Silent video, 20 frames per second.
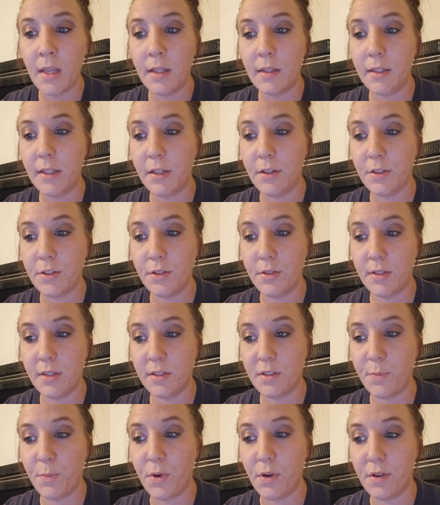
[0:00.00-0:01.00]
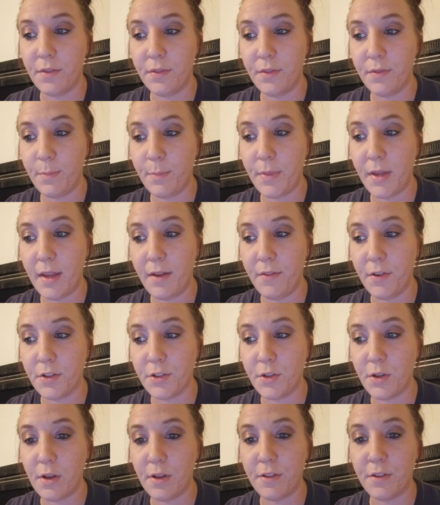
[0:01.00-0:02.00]
Leaders using supportive behaviors
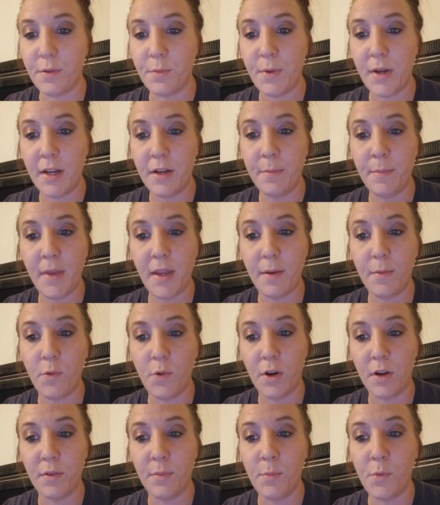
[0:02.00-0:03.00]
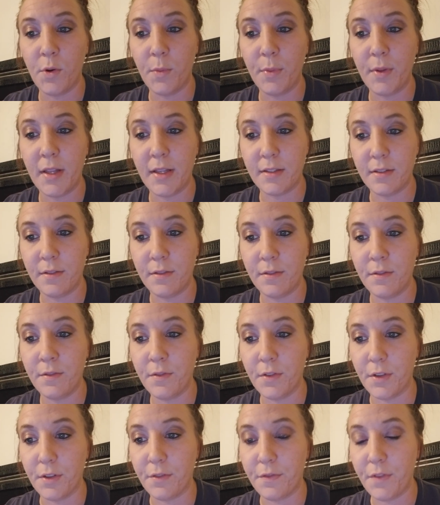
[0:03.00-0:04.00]
go out of their way to make work more pleasant
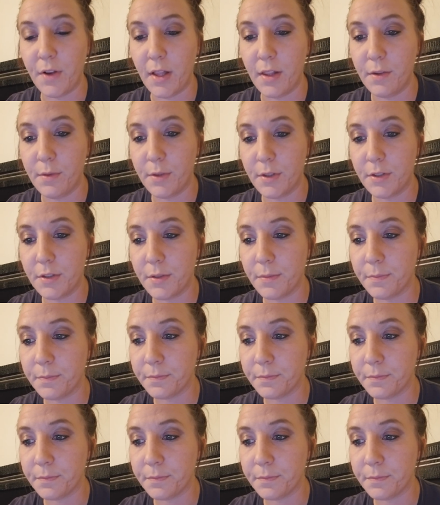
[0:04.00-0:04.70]
for their followers